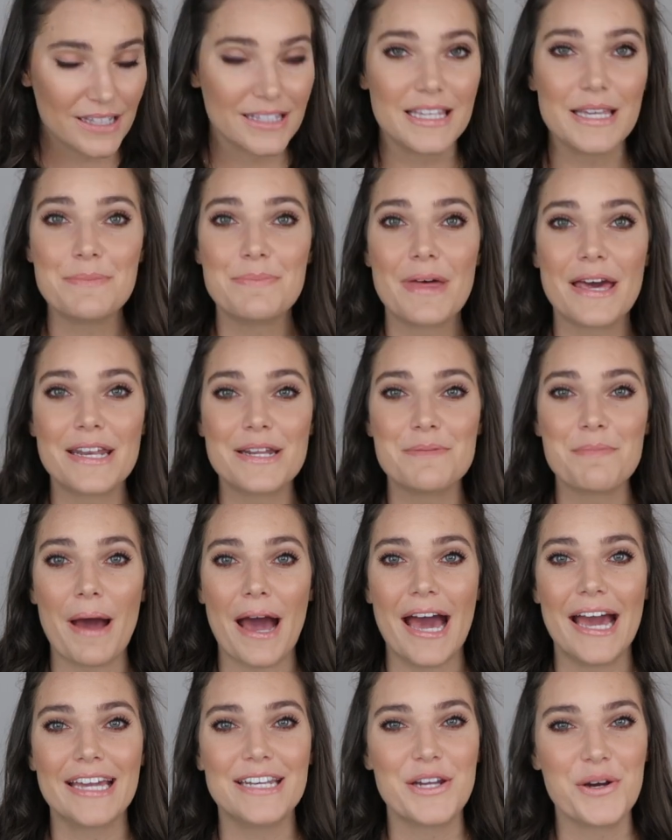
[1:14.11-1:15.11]
keep that in
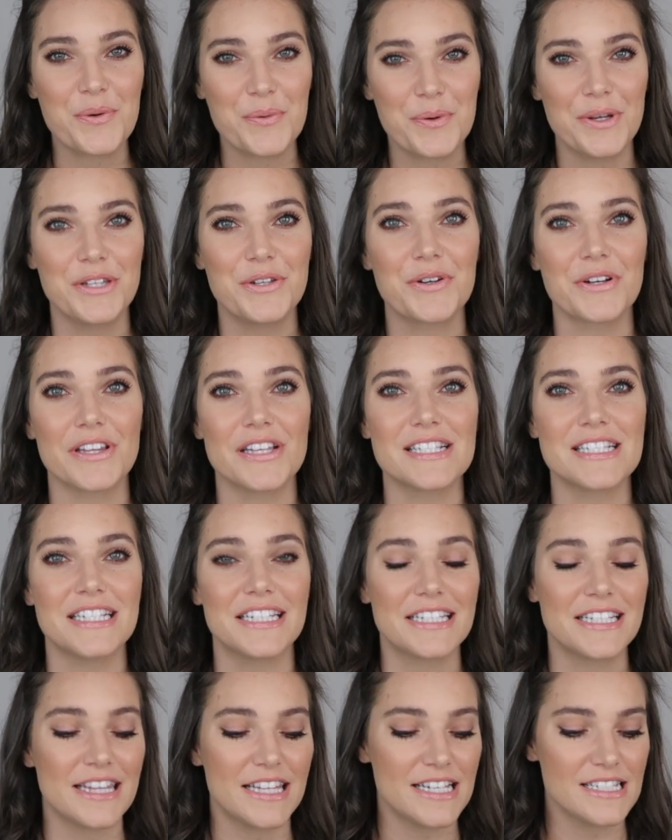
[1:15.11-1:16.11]
mind when you are
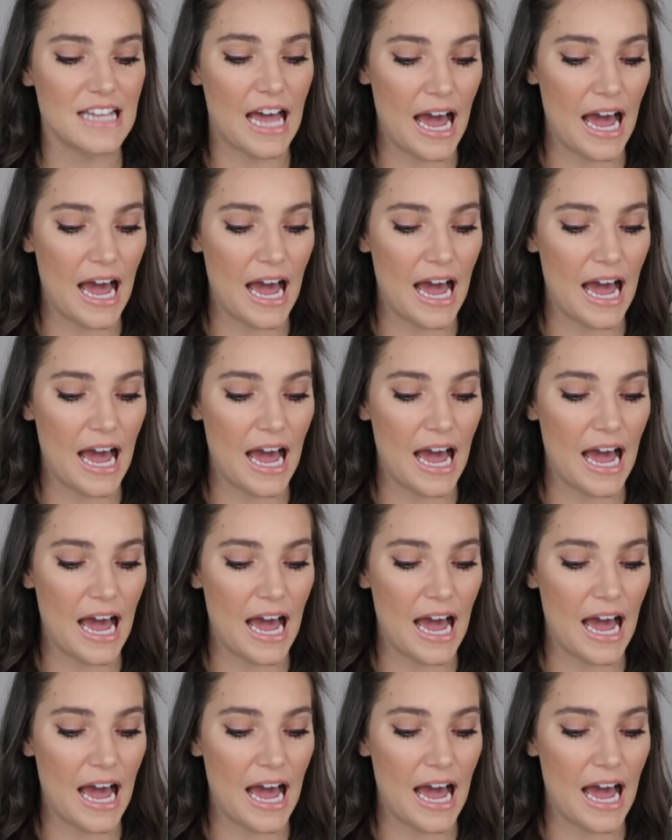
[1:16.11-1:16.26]
listening to this.